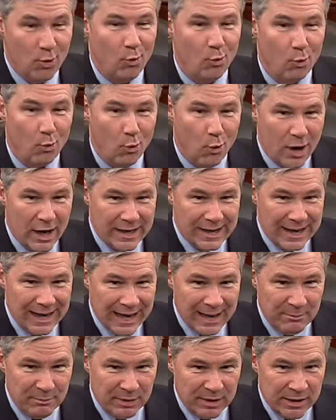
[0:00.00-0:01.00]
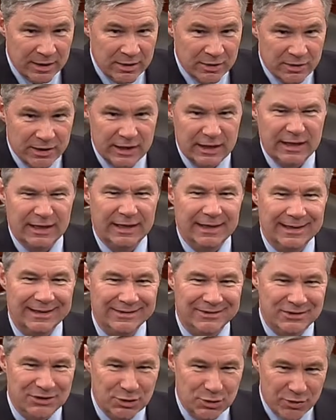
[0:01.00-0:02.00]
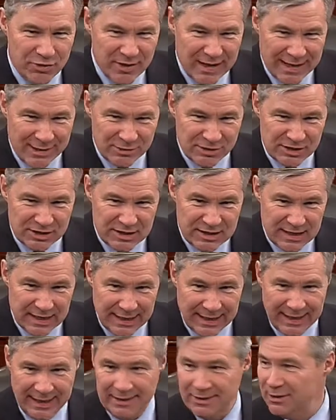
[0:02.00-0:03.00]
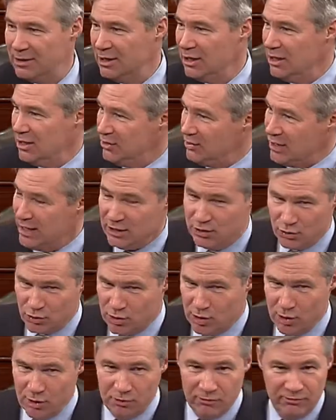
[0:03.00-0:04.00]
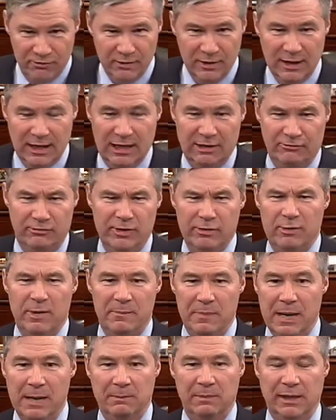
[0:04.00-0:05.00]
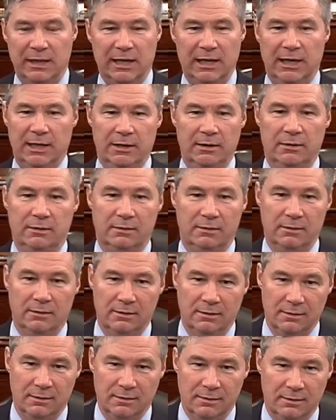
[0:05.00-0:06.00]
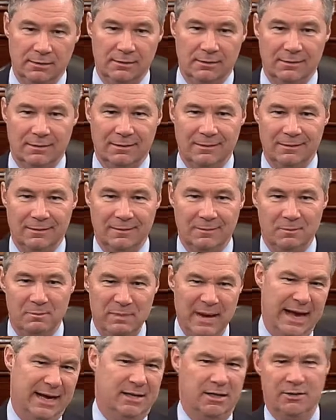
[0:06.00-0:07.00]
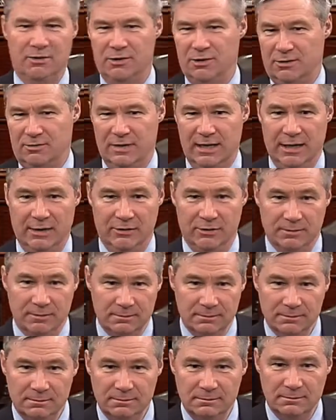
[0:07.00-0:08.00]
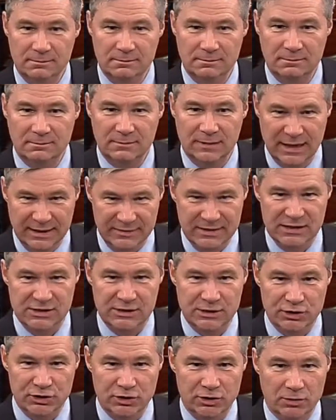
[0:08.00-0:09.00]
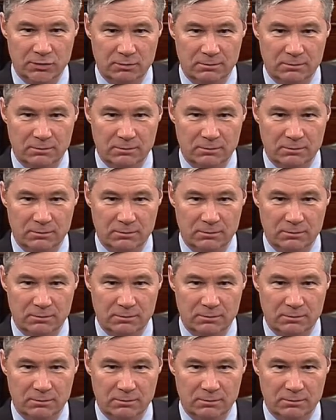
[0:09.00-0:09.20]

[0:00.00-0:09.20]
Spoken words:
What happened in 2010 that drove every Republican back underground on this issue?